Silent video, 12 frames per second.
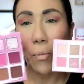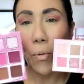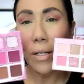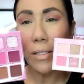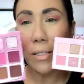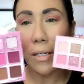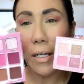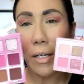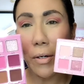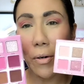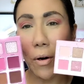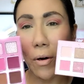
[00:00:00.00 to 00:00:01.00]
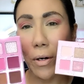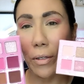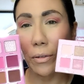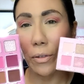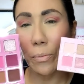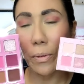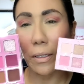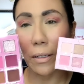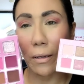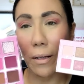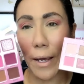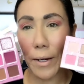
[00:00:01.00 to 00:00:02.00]
The ones in here are a little
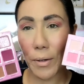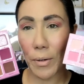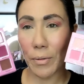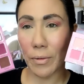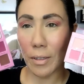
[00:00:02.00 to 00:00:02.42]
bit lighter.